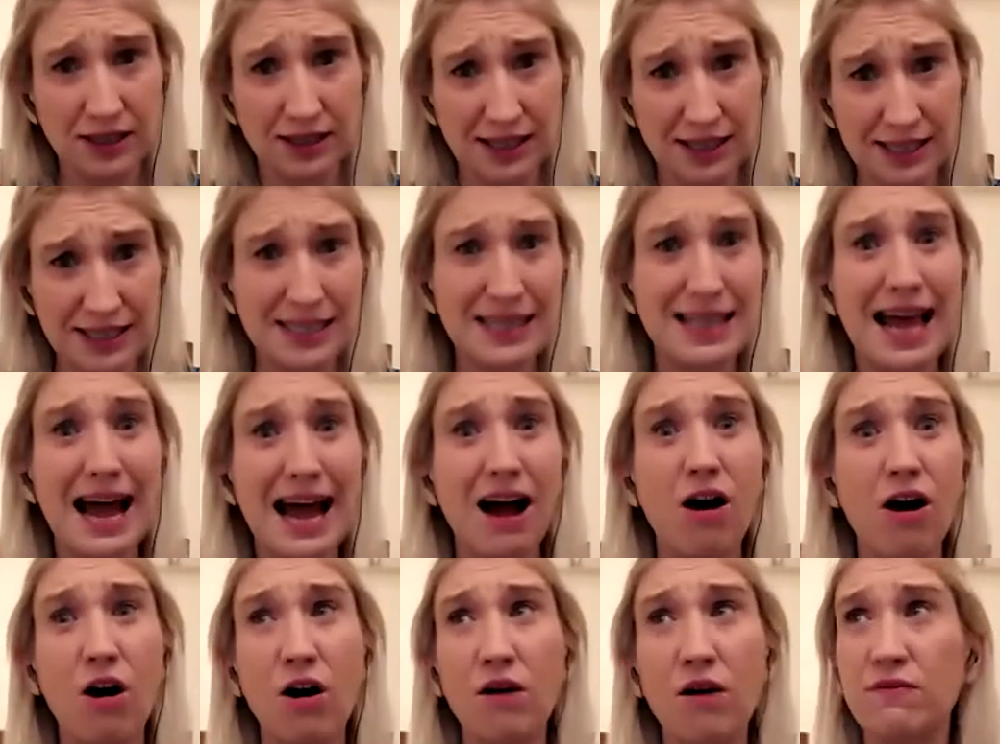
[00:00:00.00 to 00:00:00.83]
Isn't
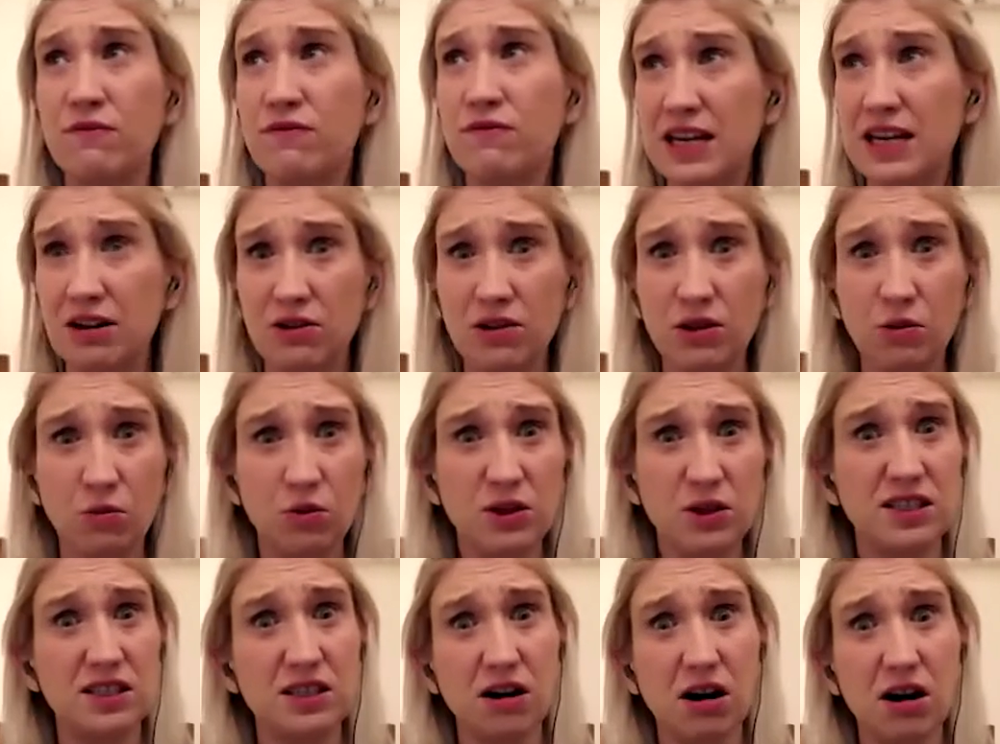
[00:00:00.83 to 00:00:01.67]
that our fear, that
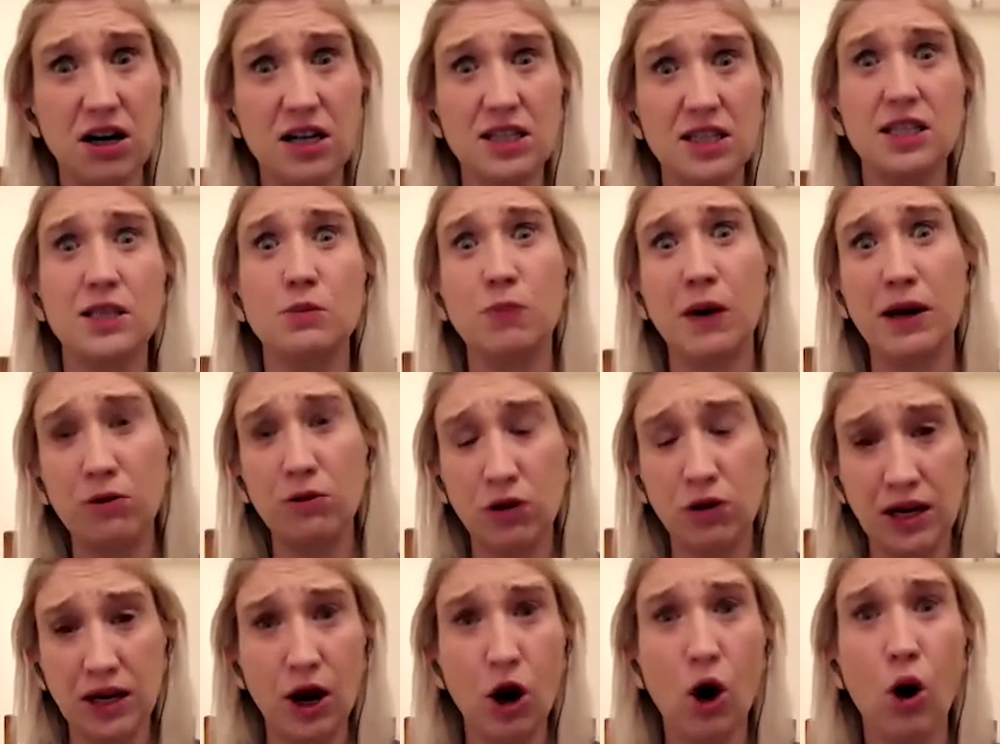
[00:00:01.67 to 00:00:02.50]
we start
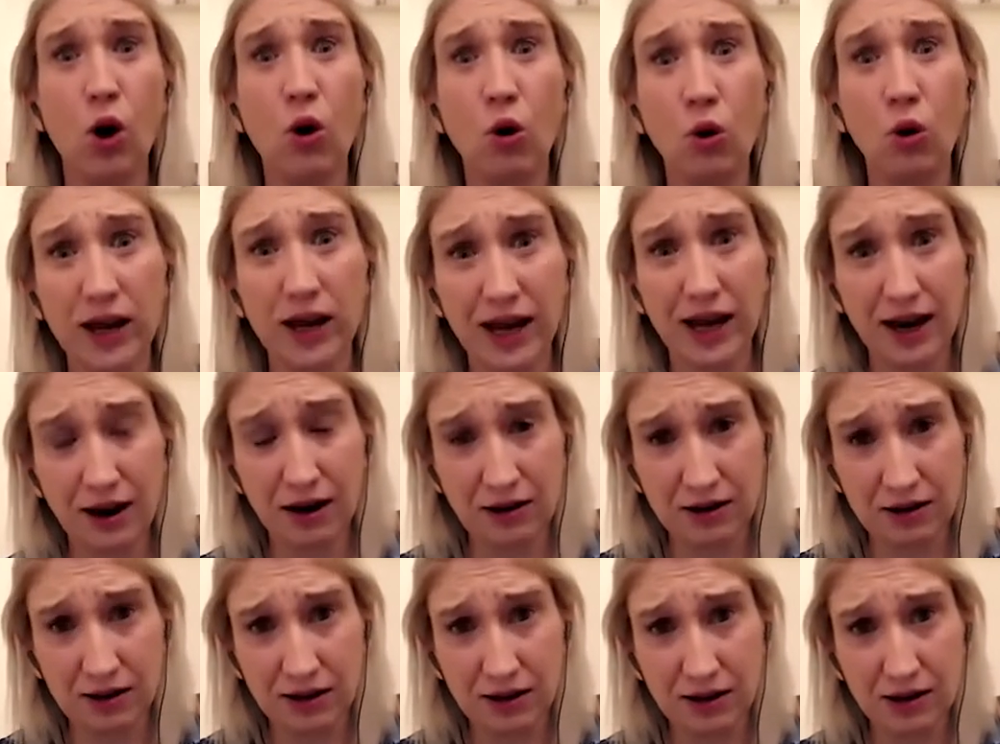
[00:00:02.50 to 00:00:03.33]
spouting hot
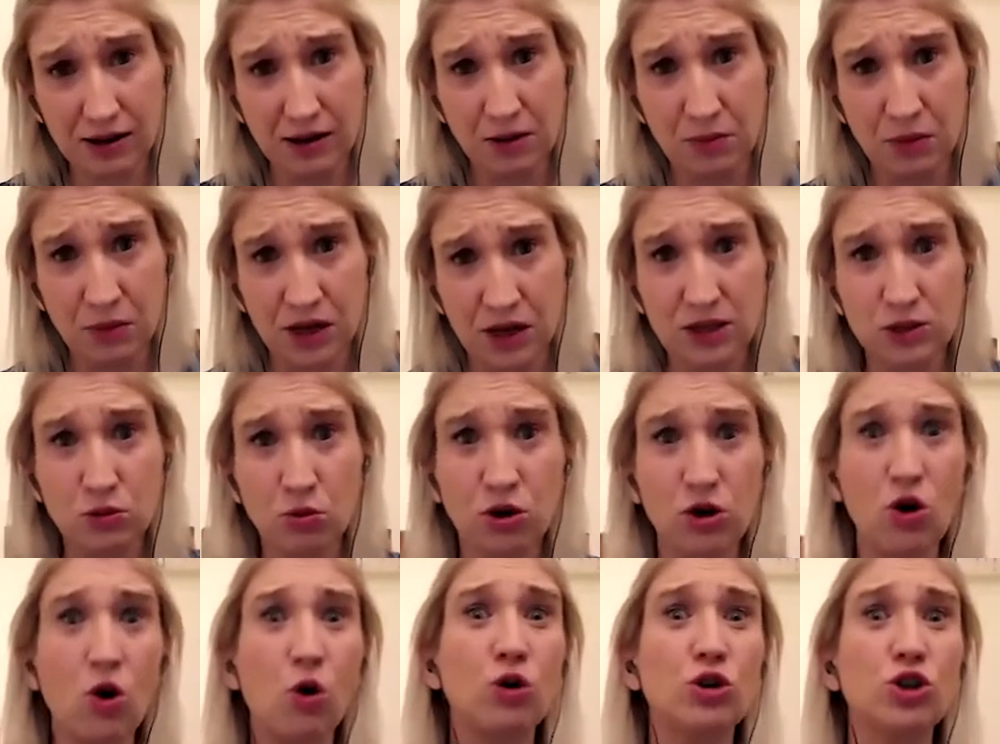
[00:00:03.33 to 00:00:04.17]
air because
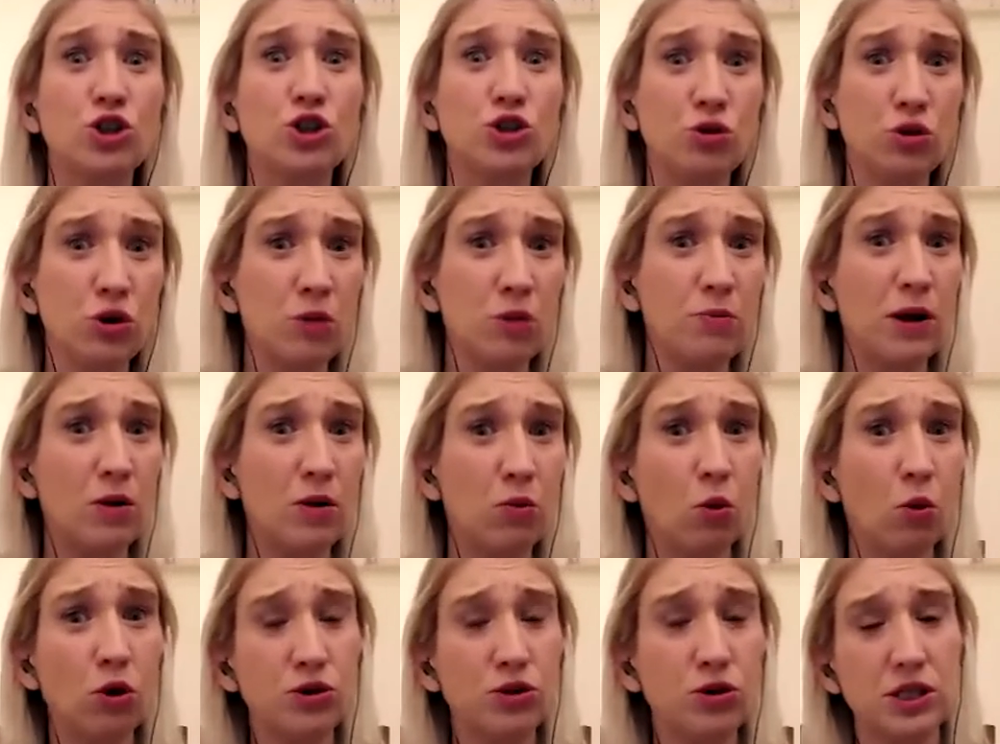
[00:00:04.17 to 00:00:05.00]
we're not sure about
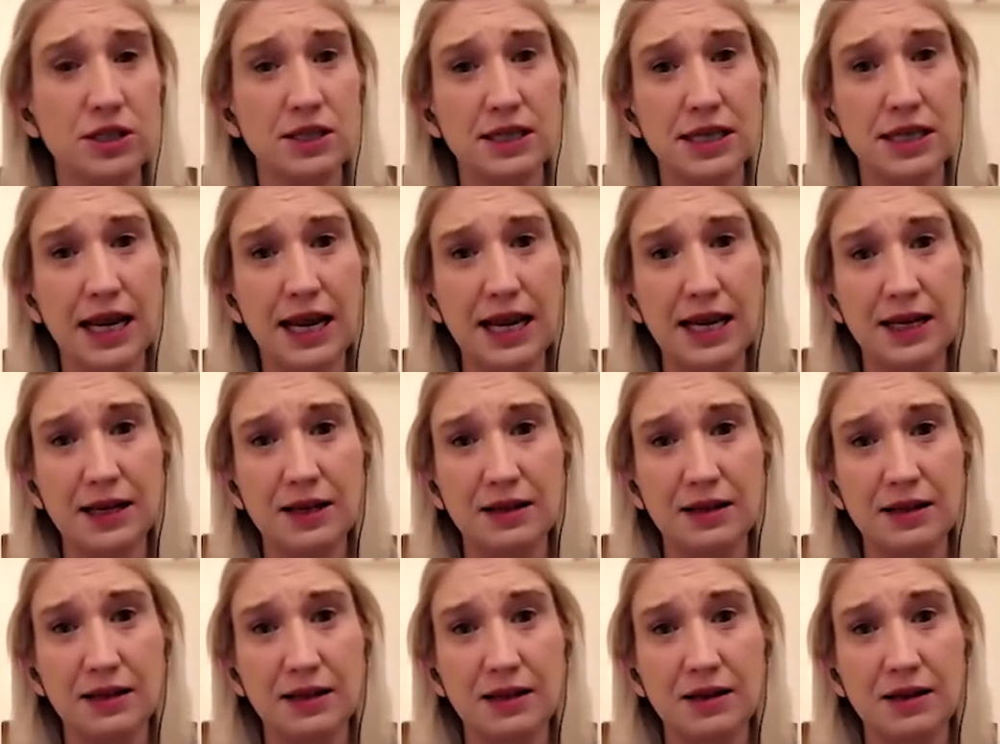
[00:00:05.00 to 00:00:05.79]
what to say,